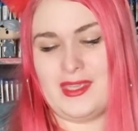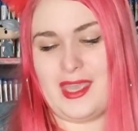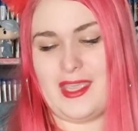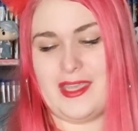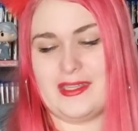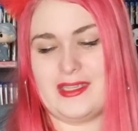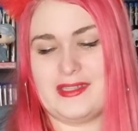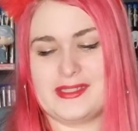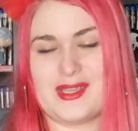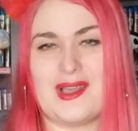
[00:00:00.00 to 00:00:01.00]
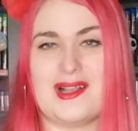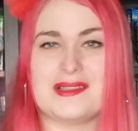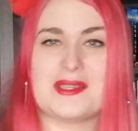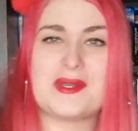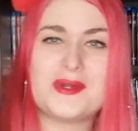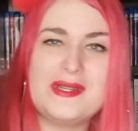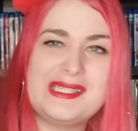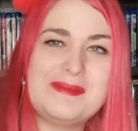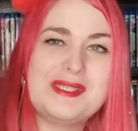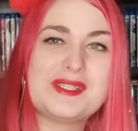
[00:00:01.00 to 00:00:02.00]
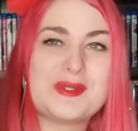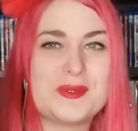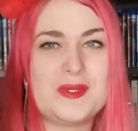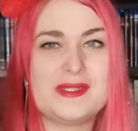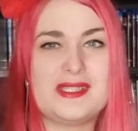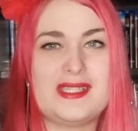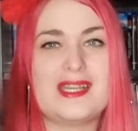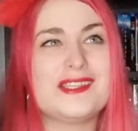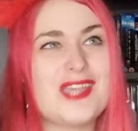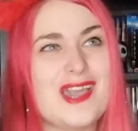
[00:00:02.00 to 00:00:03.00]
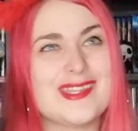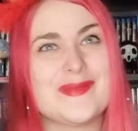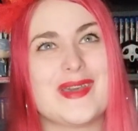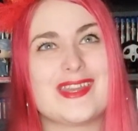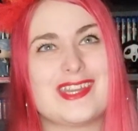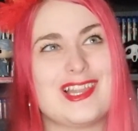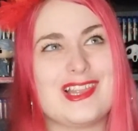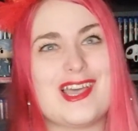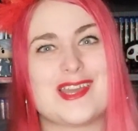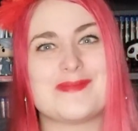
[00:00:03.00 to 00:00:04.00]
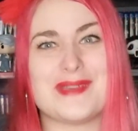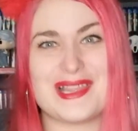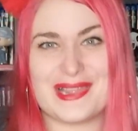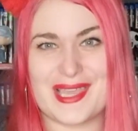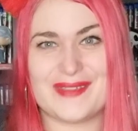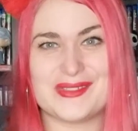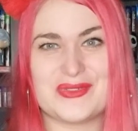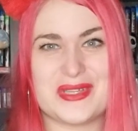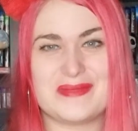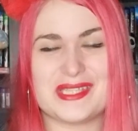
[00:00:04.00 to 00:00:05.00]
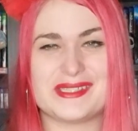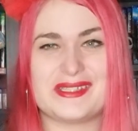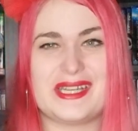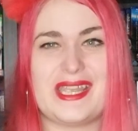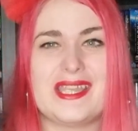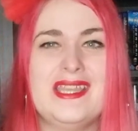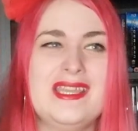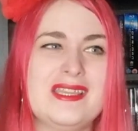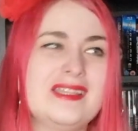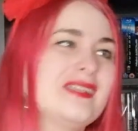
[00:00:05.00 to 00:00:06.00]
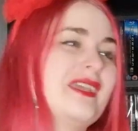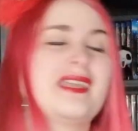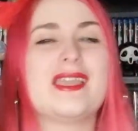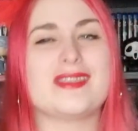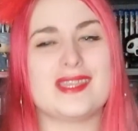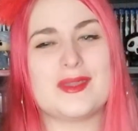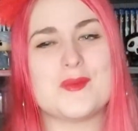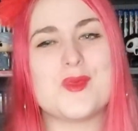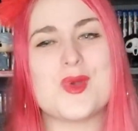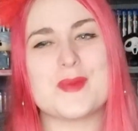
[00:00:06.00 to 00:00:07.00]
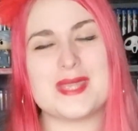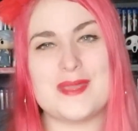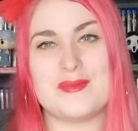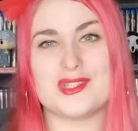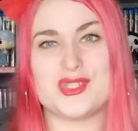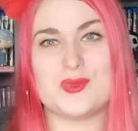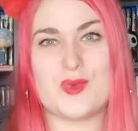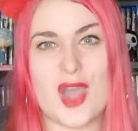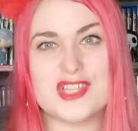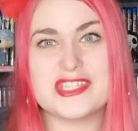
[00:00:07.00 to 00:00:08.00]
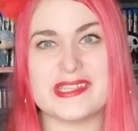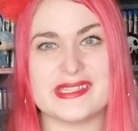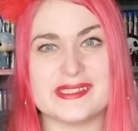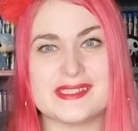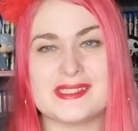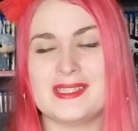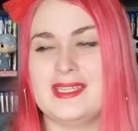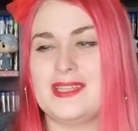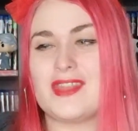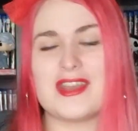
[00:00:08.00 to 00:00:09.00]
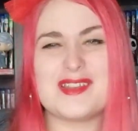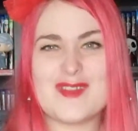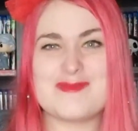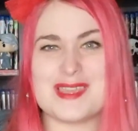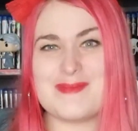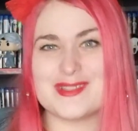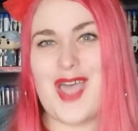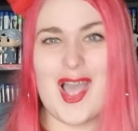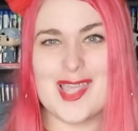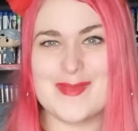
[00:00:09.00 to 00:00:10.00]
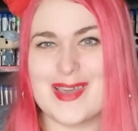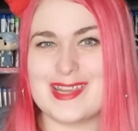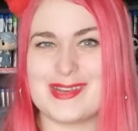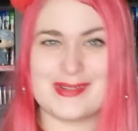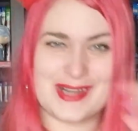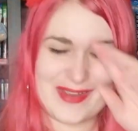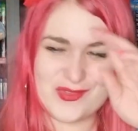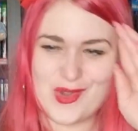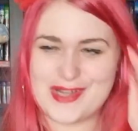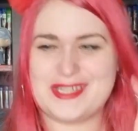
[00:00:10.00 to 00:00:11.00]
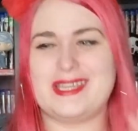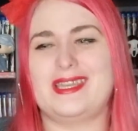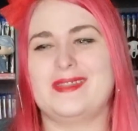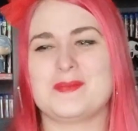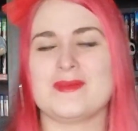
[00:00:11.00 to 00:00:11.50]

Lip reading: And it is called Christmas Cruelty. And I talked about it a lot on my live stream yesterday. Like, I think more people should watch this. Not enough people talk about it or have watched it.